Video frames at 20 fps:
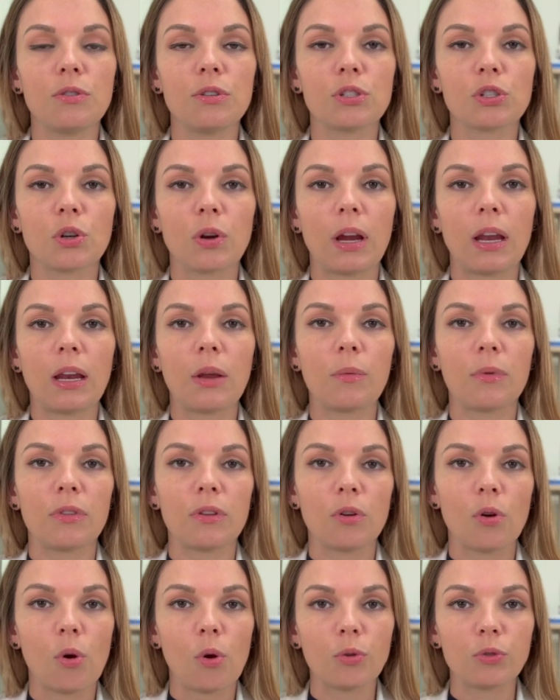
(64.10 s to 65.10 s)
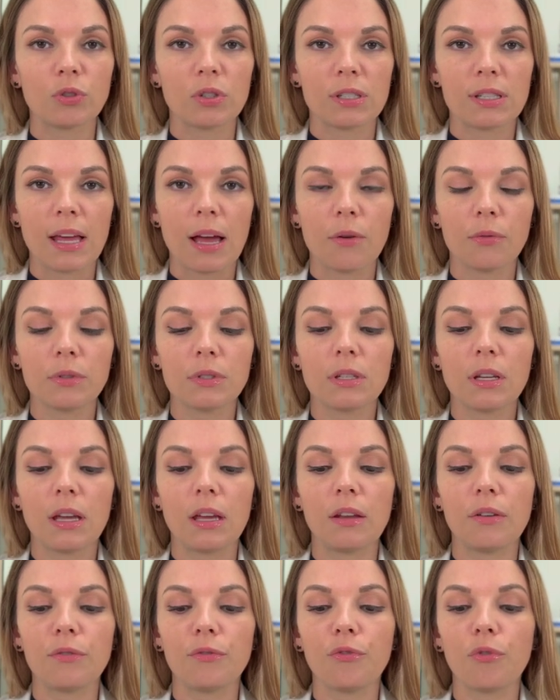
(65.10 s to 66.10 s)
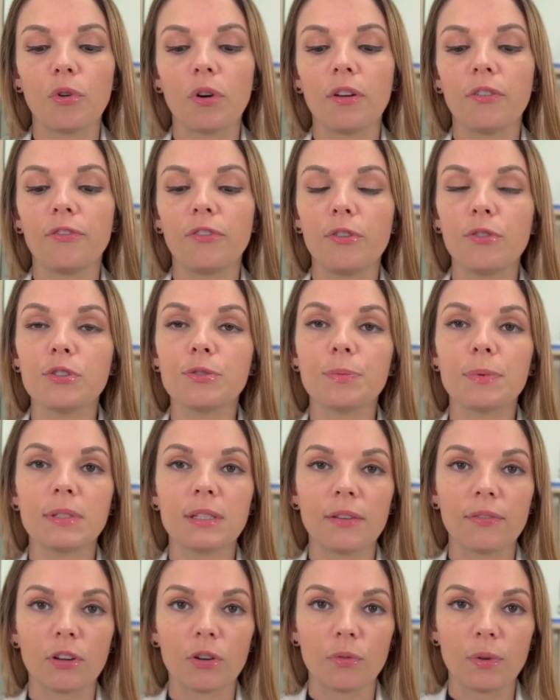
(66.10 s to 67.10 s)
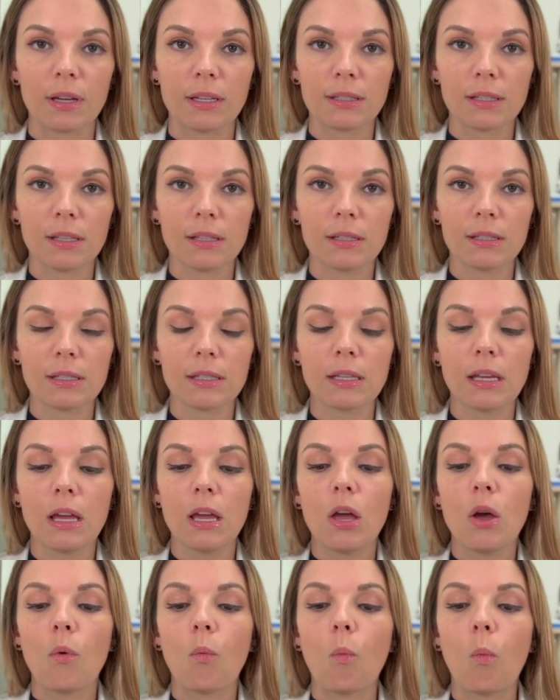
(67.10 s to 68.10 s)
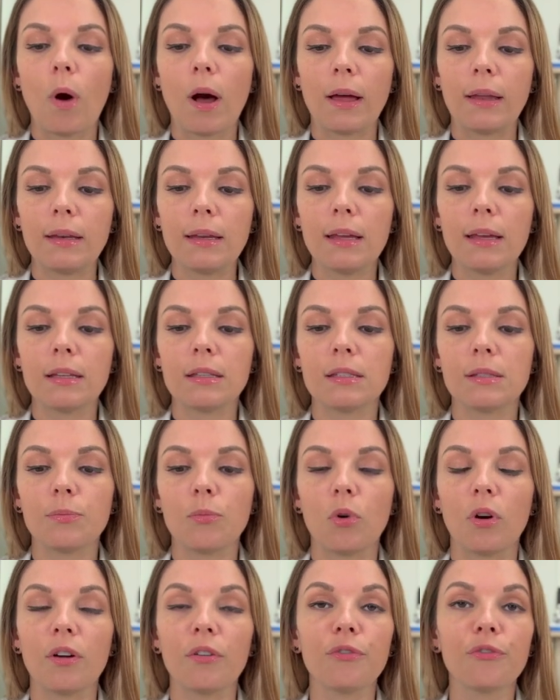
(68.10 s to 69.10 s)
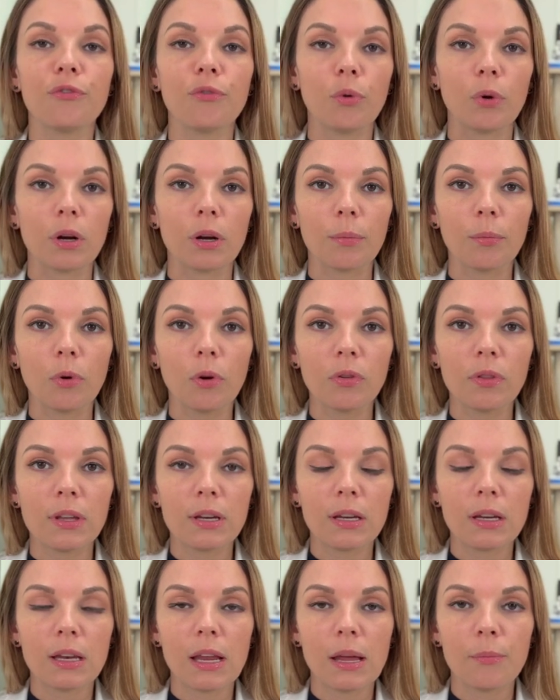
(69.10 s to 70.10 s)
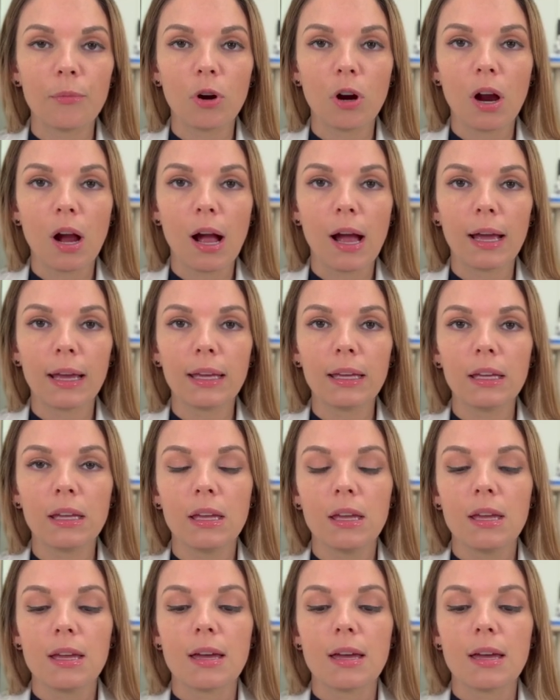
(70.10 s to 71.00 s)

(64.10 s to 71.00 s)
the screening with an ultrasound, and for a few specific reasons. One, it's more affordable than an MRI.